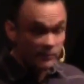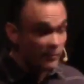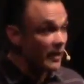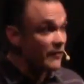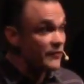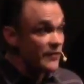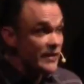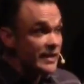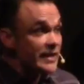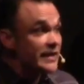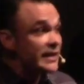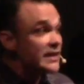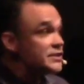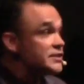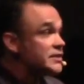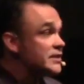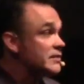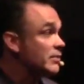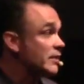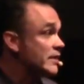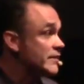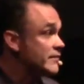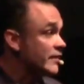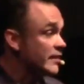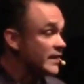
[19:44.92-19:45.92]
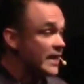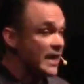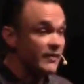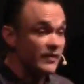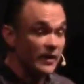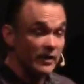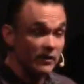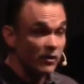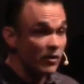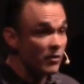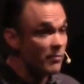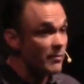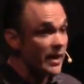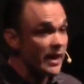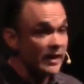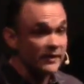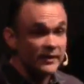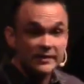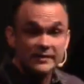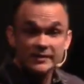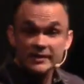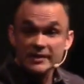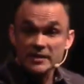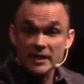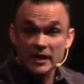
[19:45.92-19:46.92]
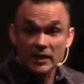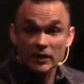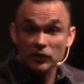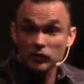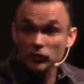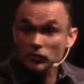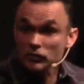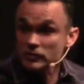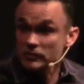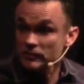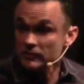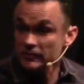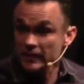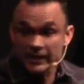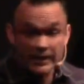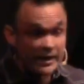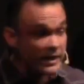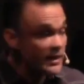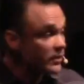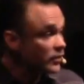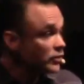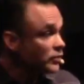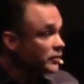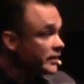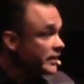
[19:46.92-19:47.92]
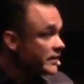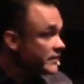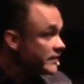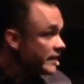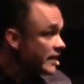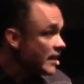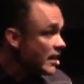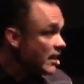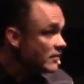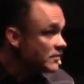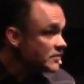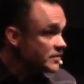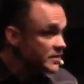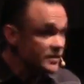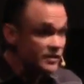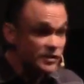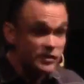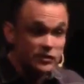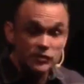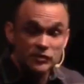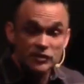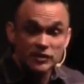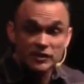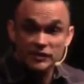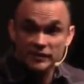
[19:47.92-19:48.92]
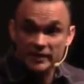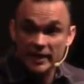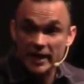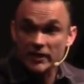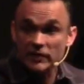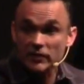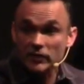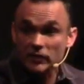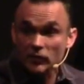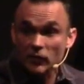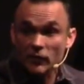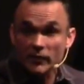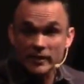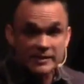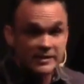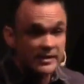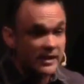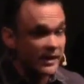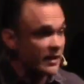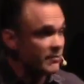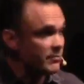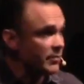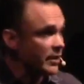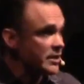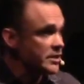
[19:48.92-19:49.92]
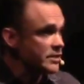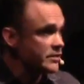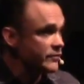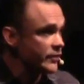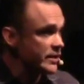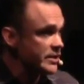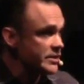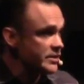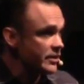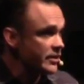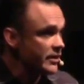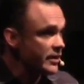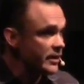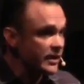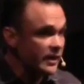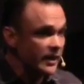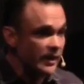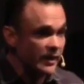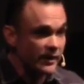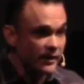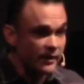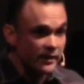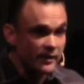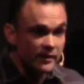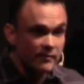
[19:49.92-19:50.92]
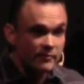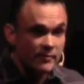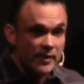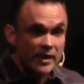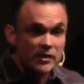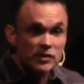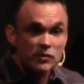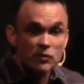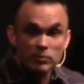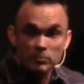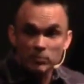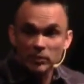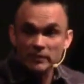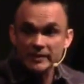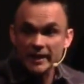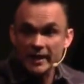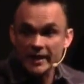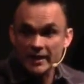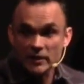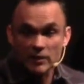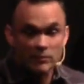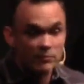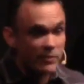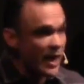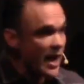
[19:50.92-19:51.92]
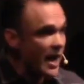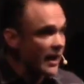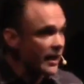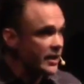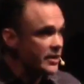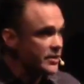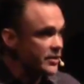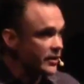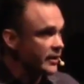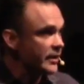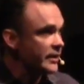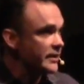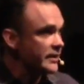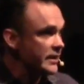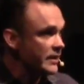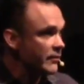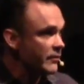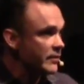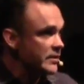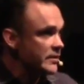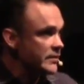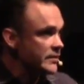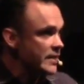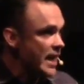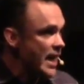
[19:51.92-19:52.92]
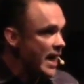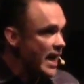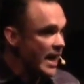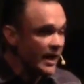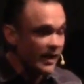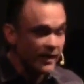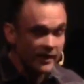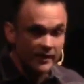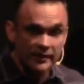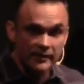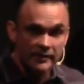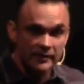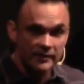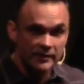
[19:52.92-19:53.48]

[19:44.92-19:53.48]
But if he can get you to believe the lie that, oh man, that didn't include anything else. It's just, you just got your glory ticket punched for eternity. Man, you put that in your pocket, you're gonna need it when you die.